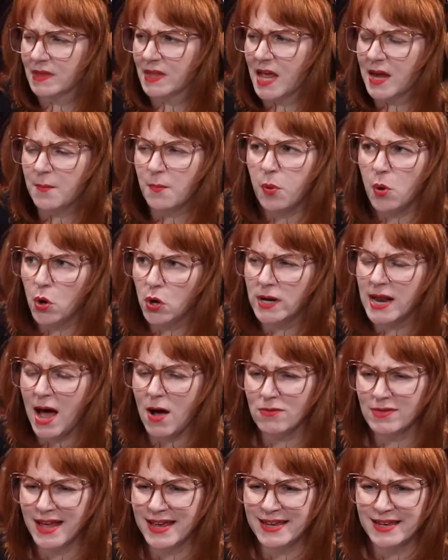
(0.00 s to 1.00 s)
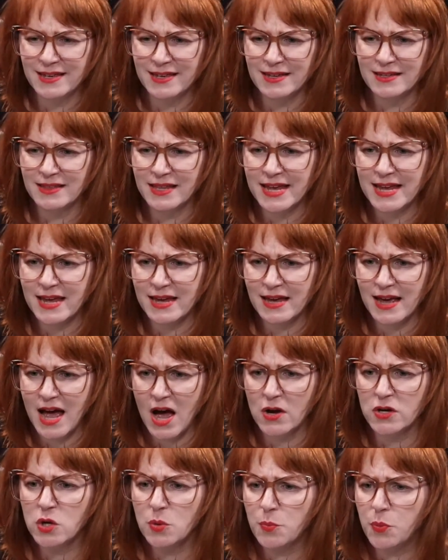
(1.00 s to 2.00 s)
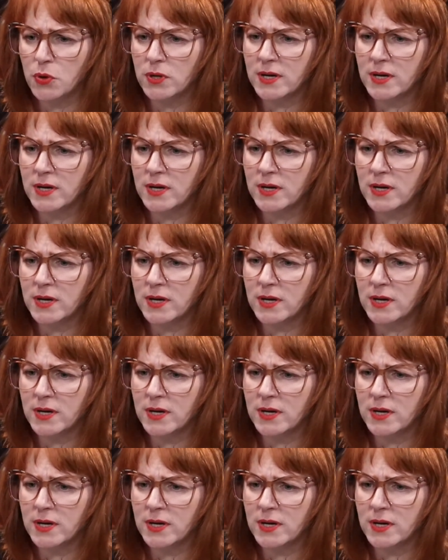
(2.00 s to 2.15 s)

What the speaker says: put out like how you put it,